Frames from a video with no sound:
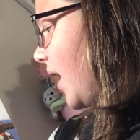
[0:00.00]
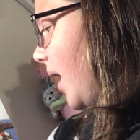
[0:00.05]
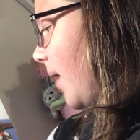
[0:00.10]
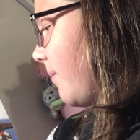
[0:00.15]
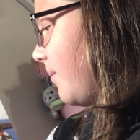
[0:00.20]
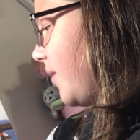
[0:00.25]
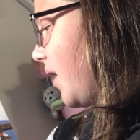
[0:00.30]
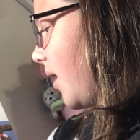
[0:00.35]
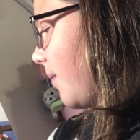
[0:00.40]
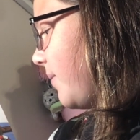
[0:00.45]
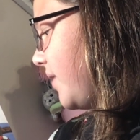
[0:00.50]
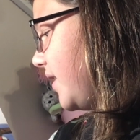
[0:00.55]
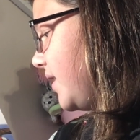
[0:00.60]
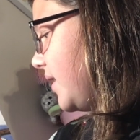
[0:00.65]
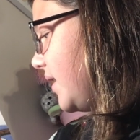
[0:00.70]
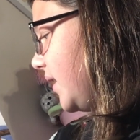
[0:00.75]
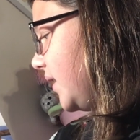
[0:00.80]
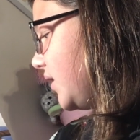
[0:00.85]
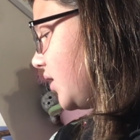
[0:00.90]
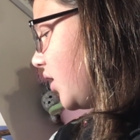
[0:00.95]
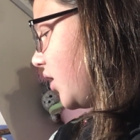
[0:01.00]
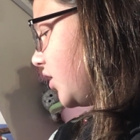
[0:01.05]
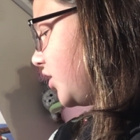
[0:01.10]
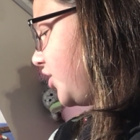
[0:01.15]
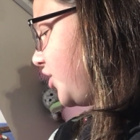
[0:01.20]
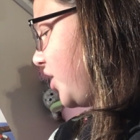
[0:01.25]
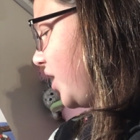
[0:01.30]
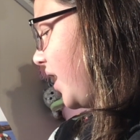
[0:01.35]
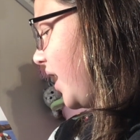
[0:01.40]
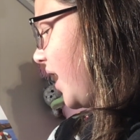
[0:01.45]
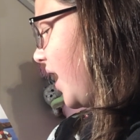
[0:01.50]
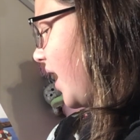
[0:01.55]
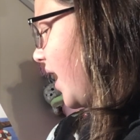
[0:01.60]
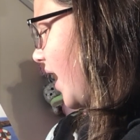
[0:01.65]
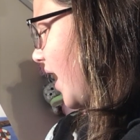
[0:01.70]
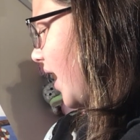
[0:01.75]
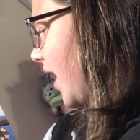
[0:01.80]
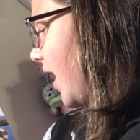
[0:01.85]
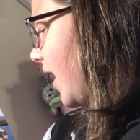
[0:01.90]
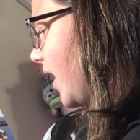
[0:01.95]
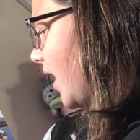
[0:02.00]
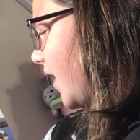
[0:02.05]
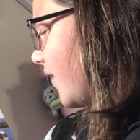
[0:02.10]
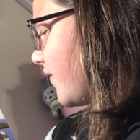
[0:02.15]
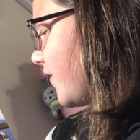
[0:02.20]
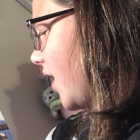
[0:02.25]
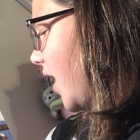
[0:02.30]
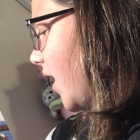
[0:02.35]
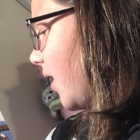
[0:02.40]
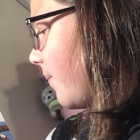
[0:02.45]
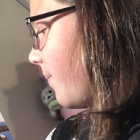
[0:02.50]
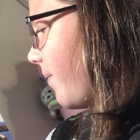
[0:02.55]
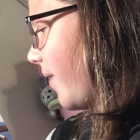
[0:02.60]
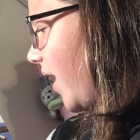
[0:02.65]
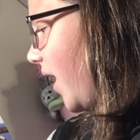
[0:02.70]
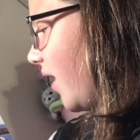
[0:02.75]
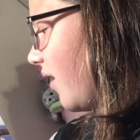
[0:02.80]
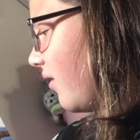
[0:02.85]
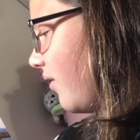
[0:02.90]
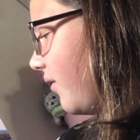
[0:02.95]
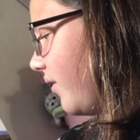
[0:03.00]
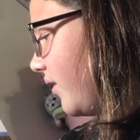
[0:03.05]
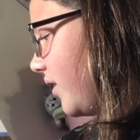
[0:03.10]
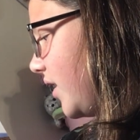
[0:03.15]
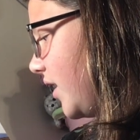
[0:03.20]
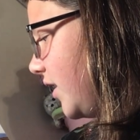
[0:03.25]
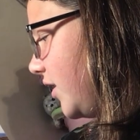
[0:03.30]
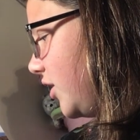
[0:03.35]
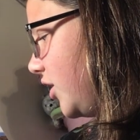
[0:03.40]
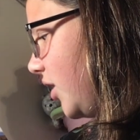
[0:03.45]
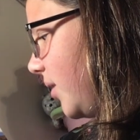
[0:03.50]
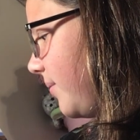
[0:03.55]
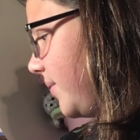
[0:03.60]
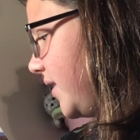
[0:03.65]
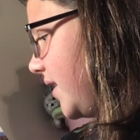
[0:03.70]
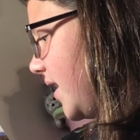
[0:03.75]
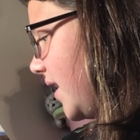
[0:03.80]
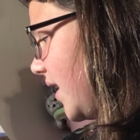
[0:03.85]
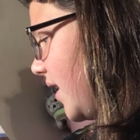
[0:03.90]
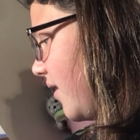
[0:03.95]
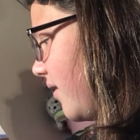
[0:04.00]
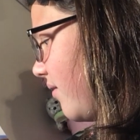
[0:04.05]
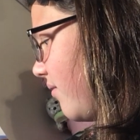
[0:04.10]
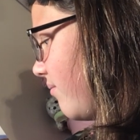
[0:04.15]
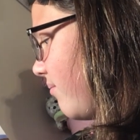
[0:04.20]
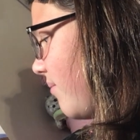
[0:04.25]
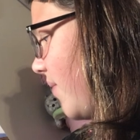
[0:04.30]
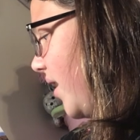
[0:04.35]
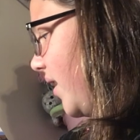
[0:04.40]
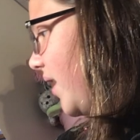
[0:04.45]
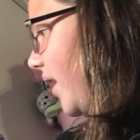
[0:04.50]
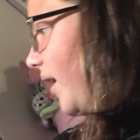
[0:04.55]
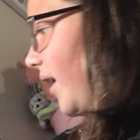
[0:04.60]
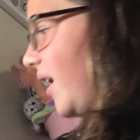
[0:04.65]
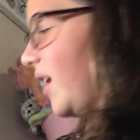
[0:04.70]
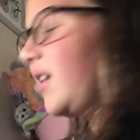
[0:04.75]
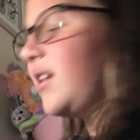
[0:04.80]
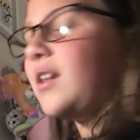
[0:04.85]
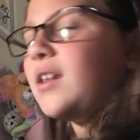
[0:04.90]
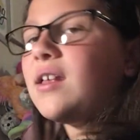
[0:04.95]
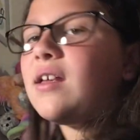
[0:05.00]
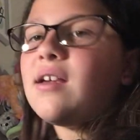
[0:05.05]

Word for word: I'm coming, yells Archie and I've got a pail, he jumps in, making it